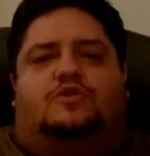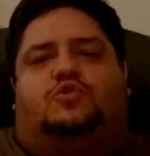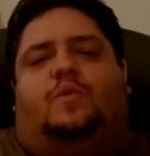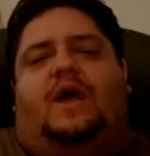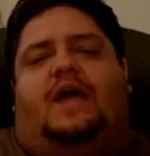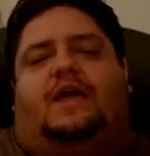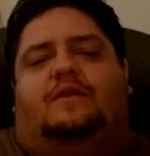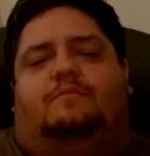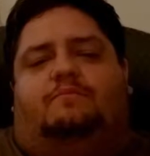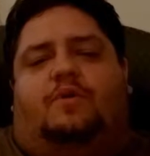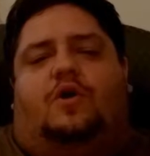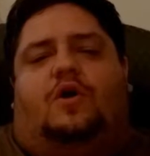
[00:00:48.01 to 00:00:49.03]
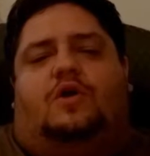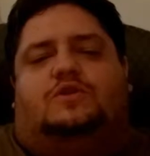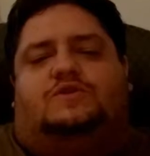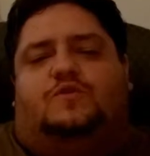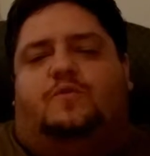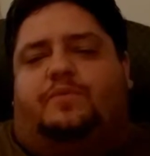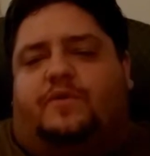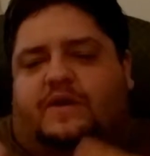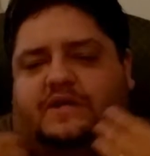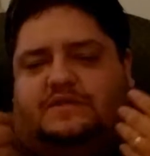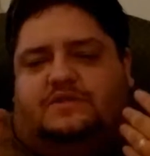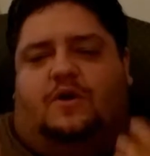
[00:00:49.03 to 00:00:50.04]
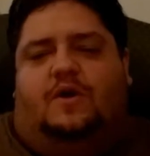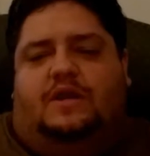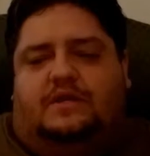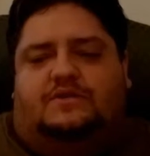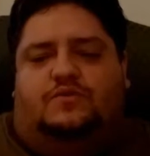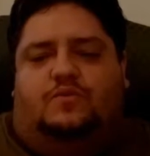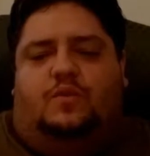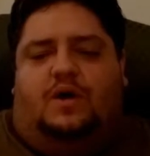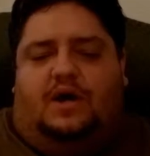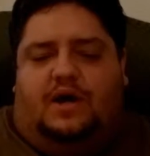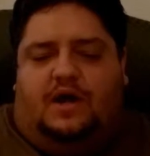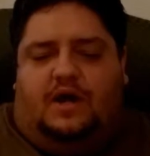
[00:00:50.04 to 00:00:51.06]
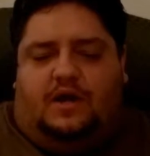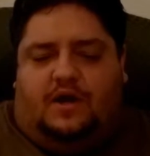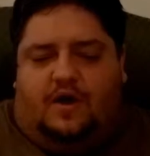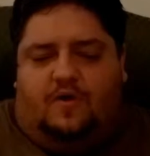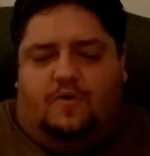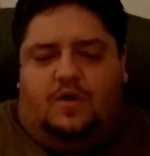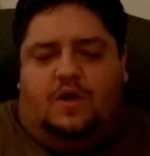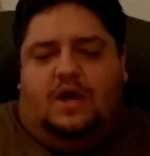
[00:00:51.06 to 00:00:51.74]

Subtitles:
Dragon Ball Super is starting to go.